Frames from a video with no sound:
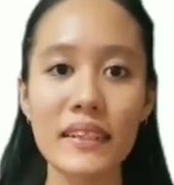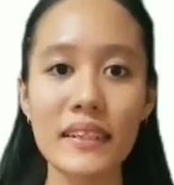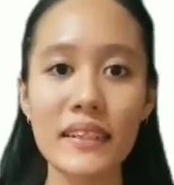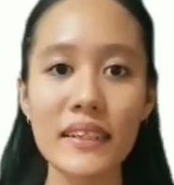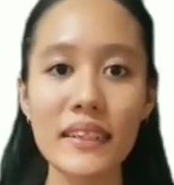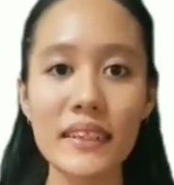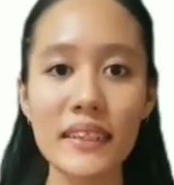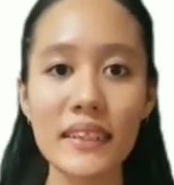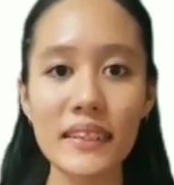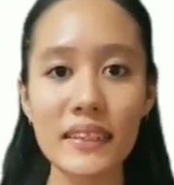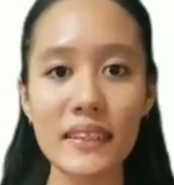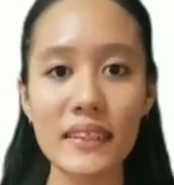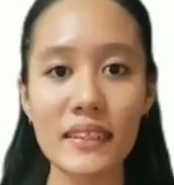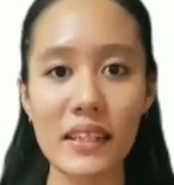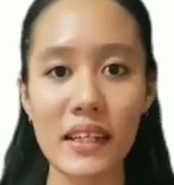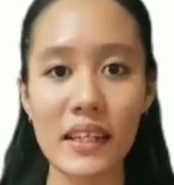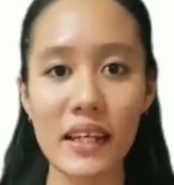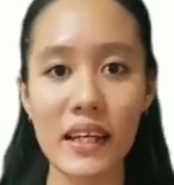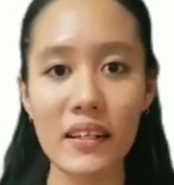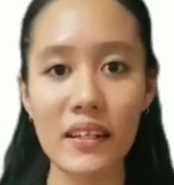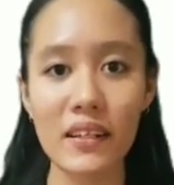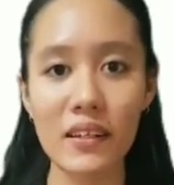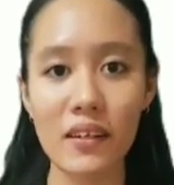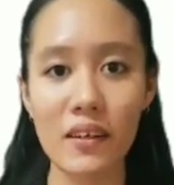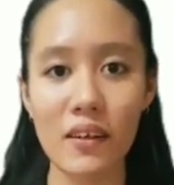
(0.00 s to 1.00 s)
This is
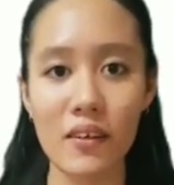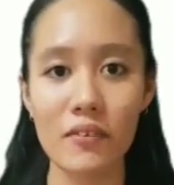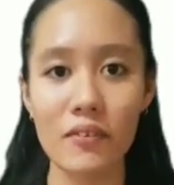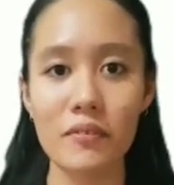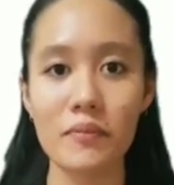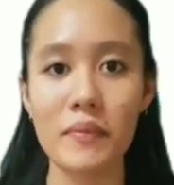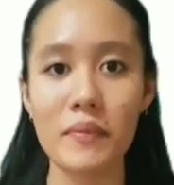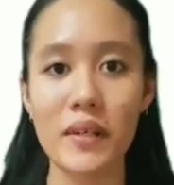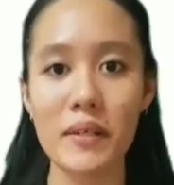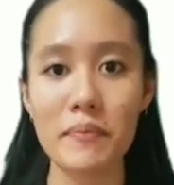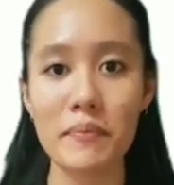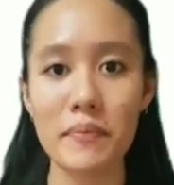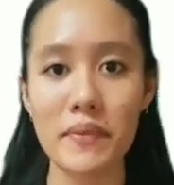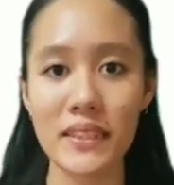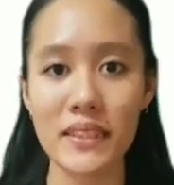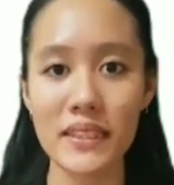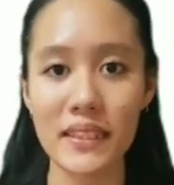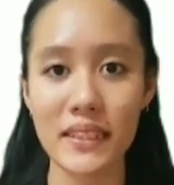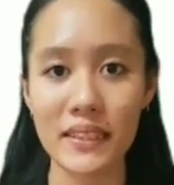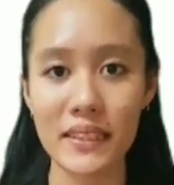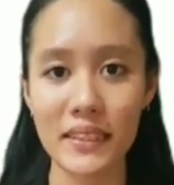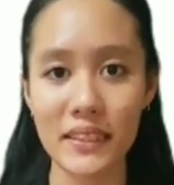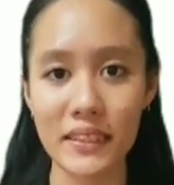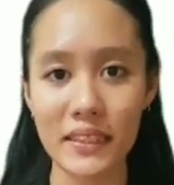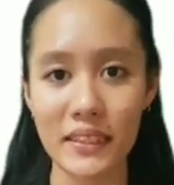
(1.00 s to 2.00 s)
the end of my
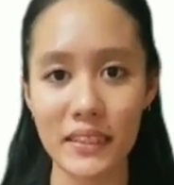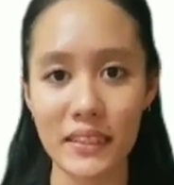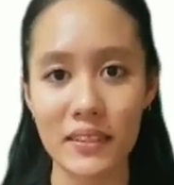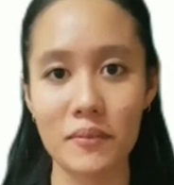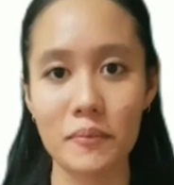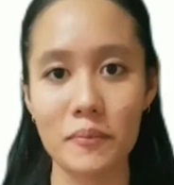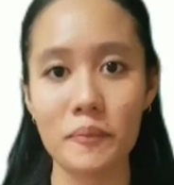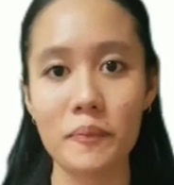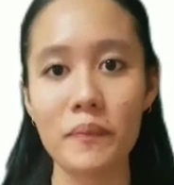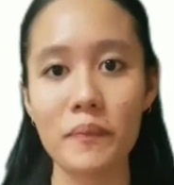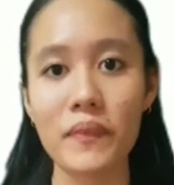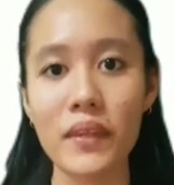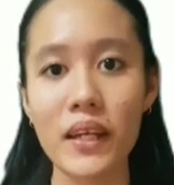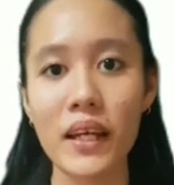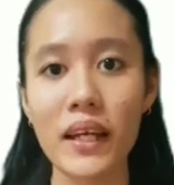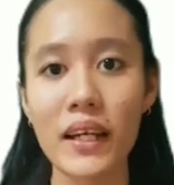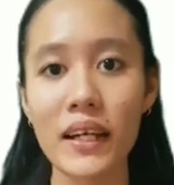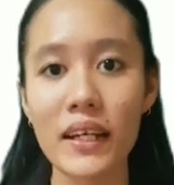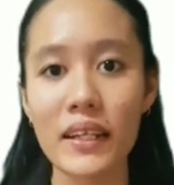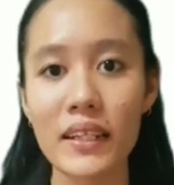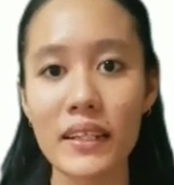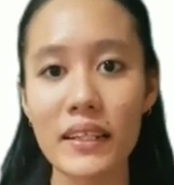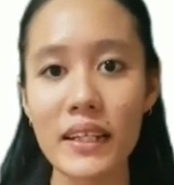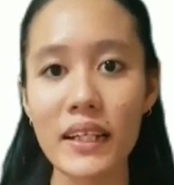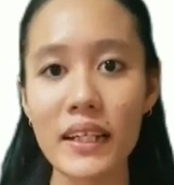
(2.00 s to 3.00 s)
presentation.
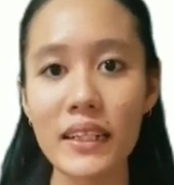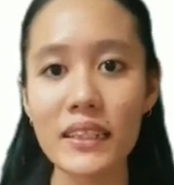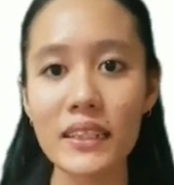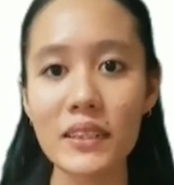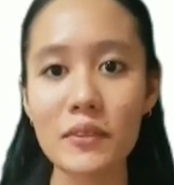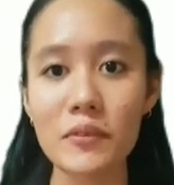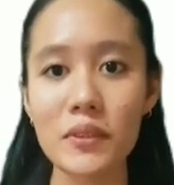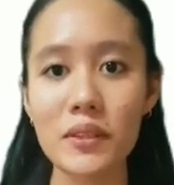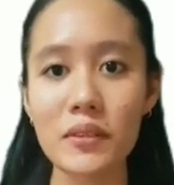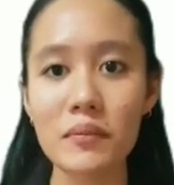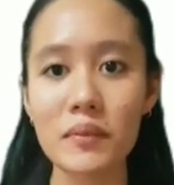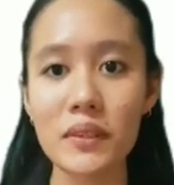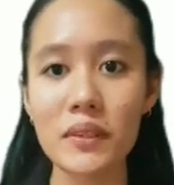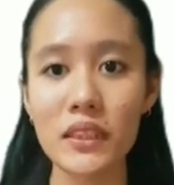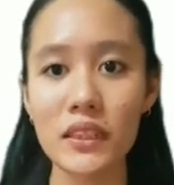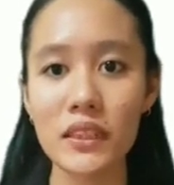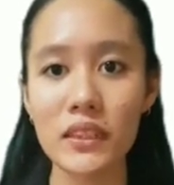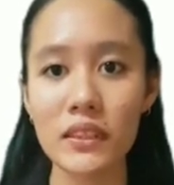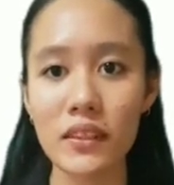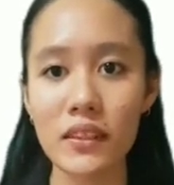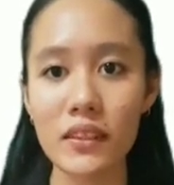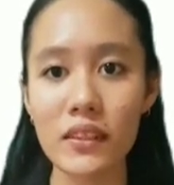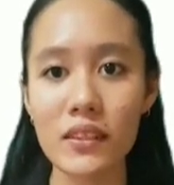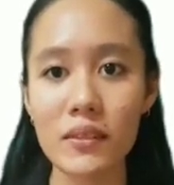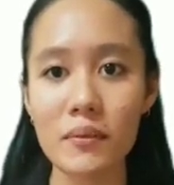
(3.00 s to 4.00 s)
Next will be
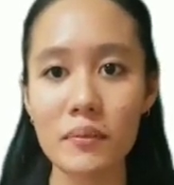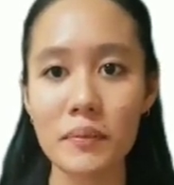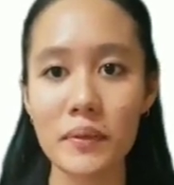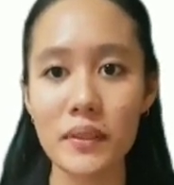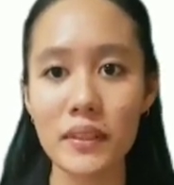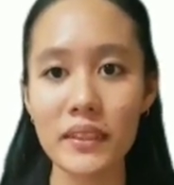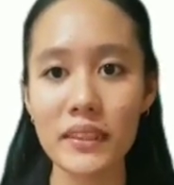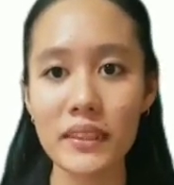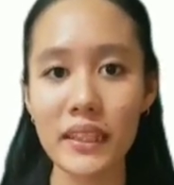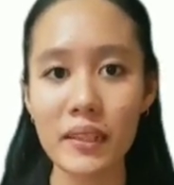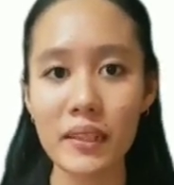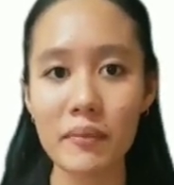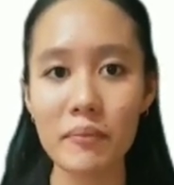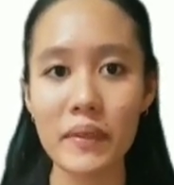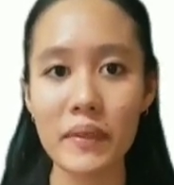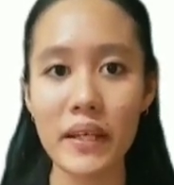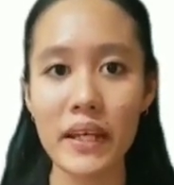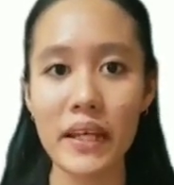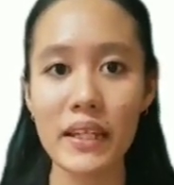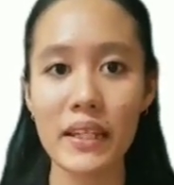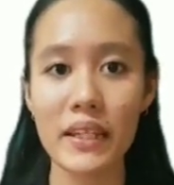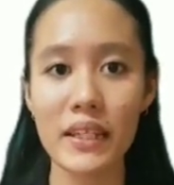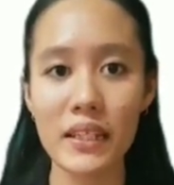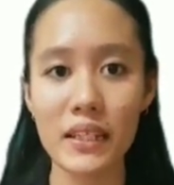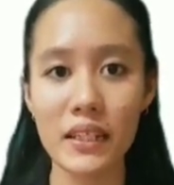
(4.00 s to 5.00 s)
shown the project
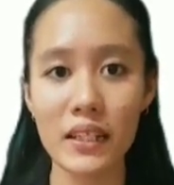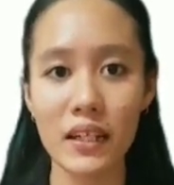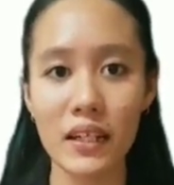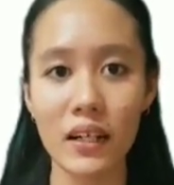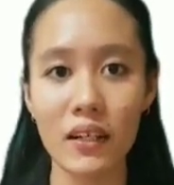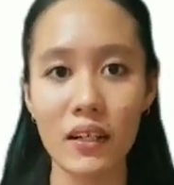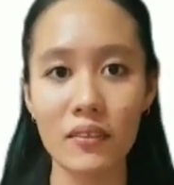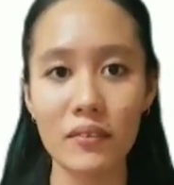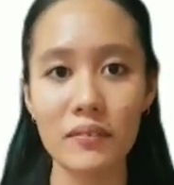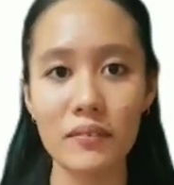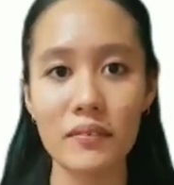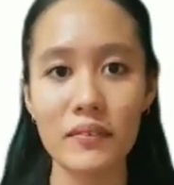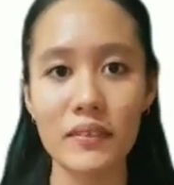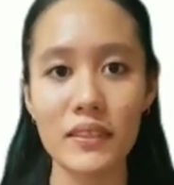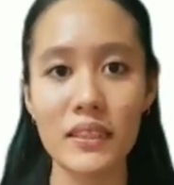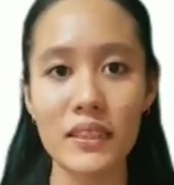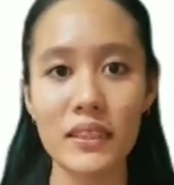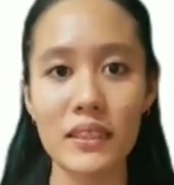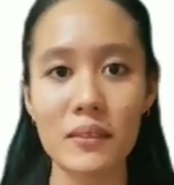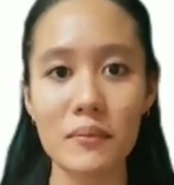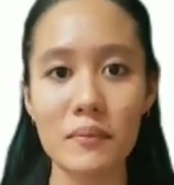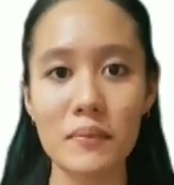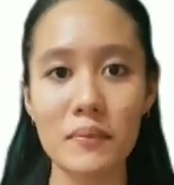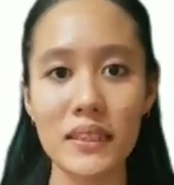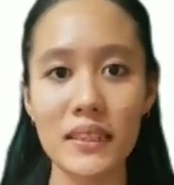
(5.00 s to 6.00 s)
planning of
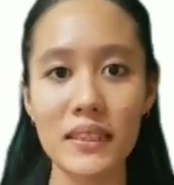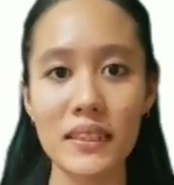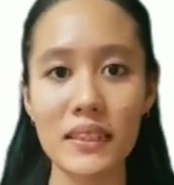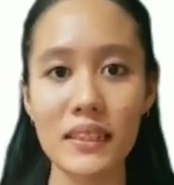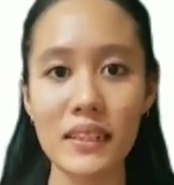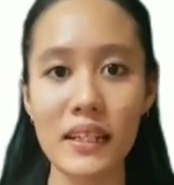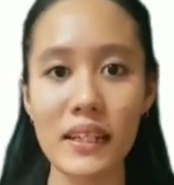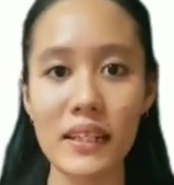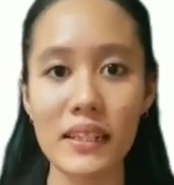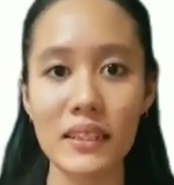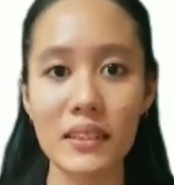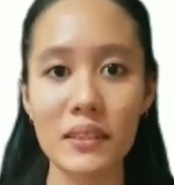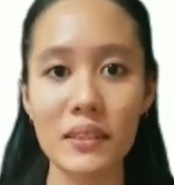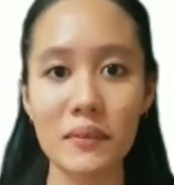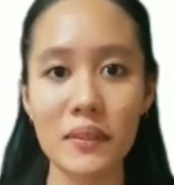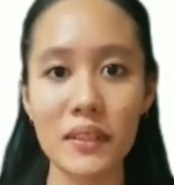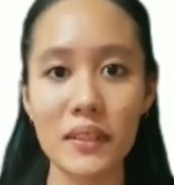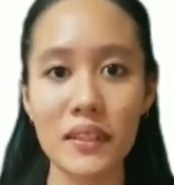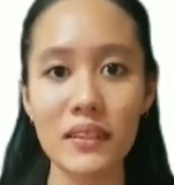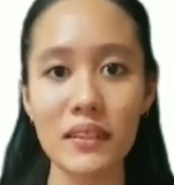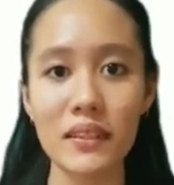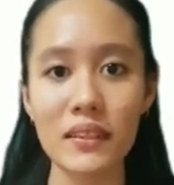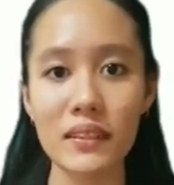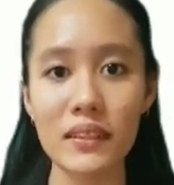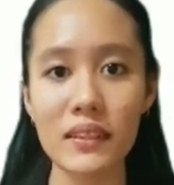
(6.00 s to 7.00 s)
this semester as
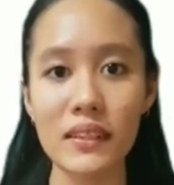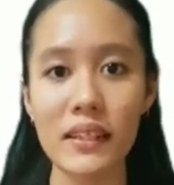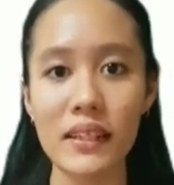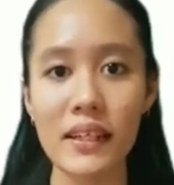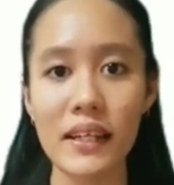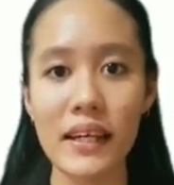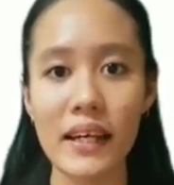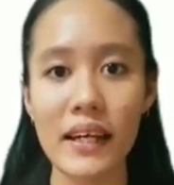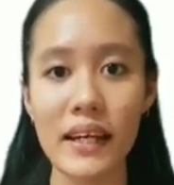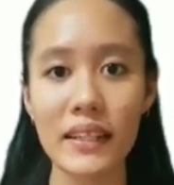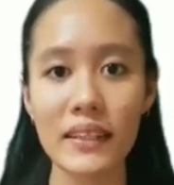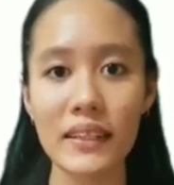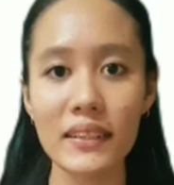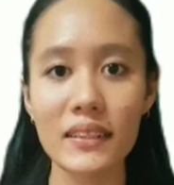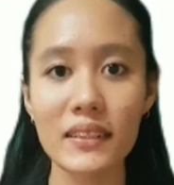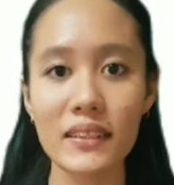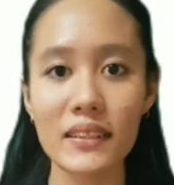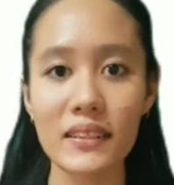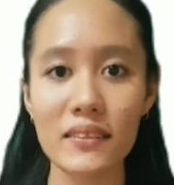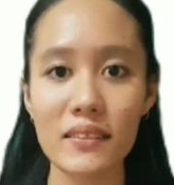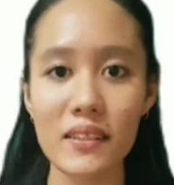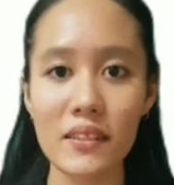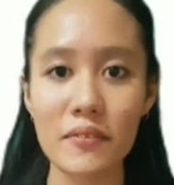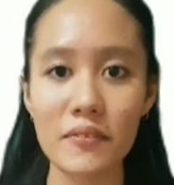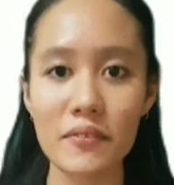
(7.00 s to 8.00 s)
well as
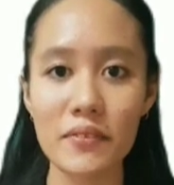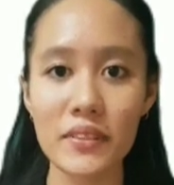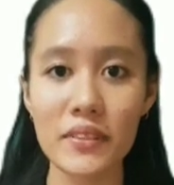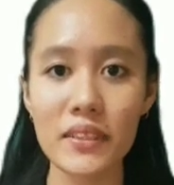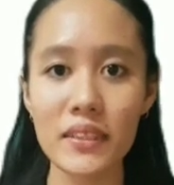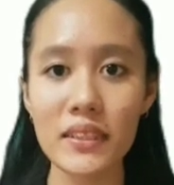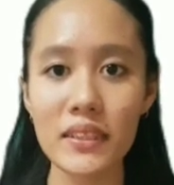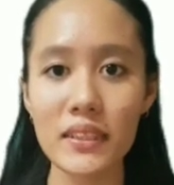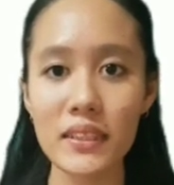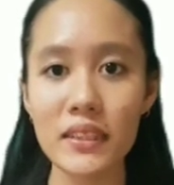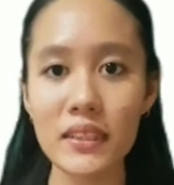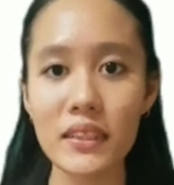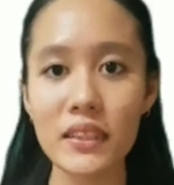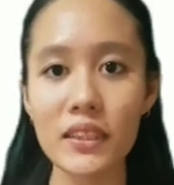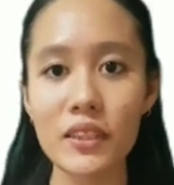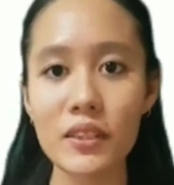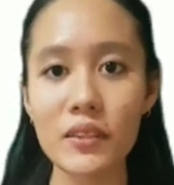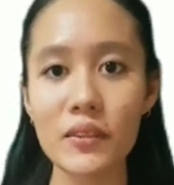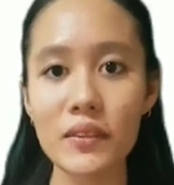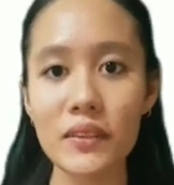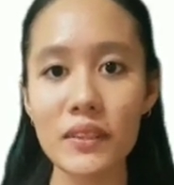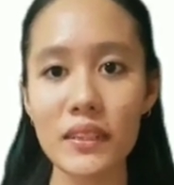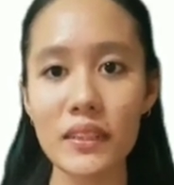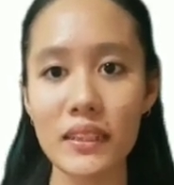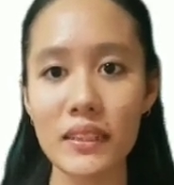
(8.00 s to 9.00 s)
the references
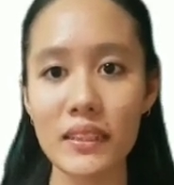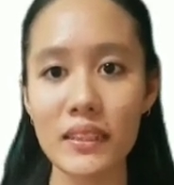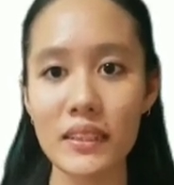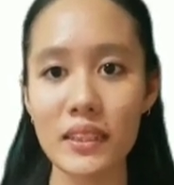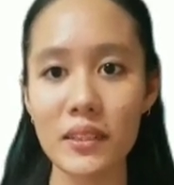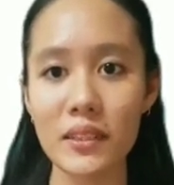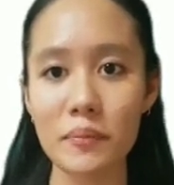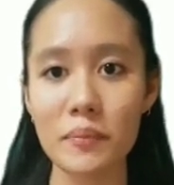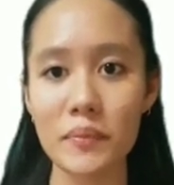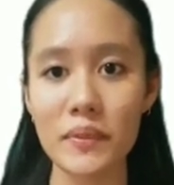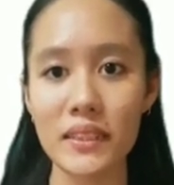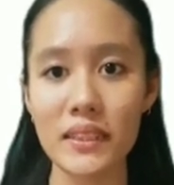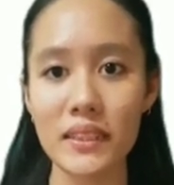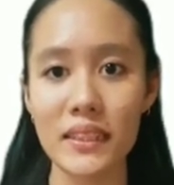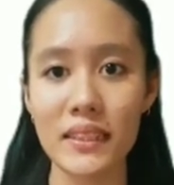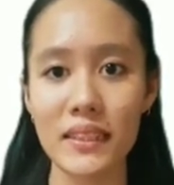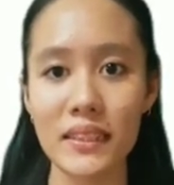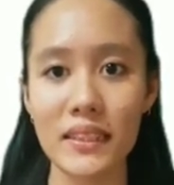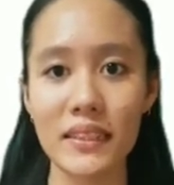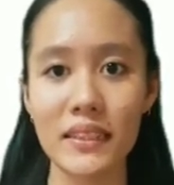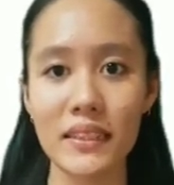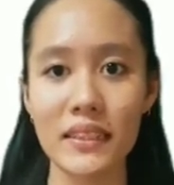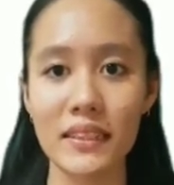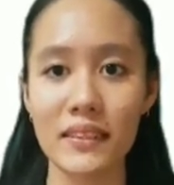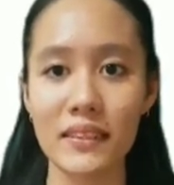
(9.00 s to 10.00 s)
used in this
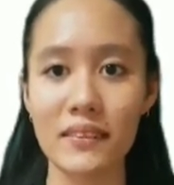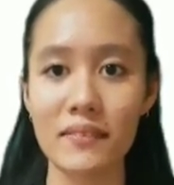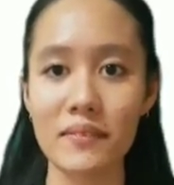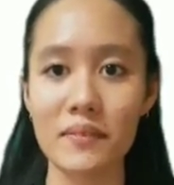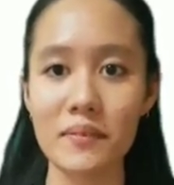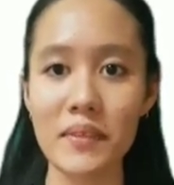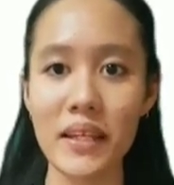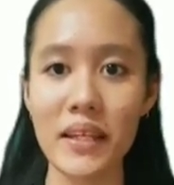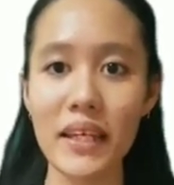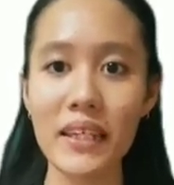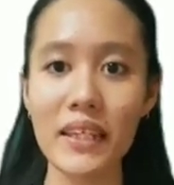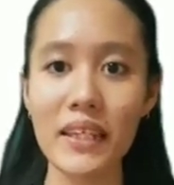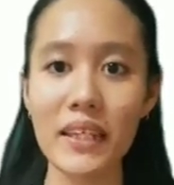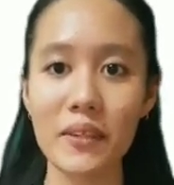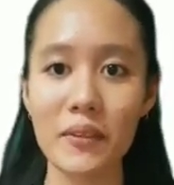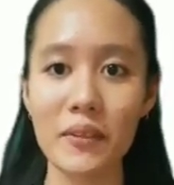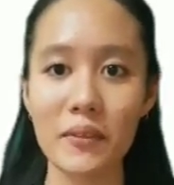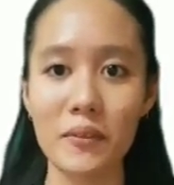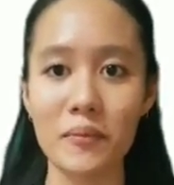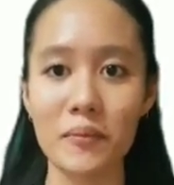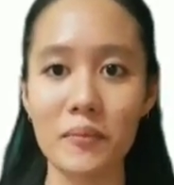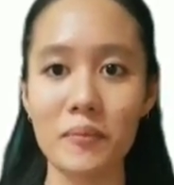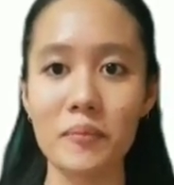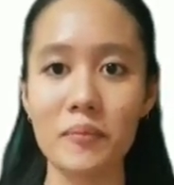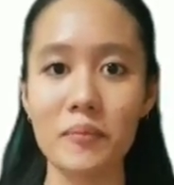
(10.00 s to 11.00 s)
presentation. Thank
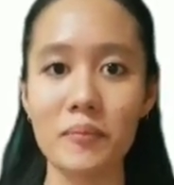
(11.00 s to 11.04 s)
you.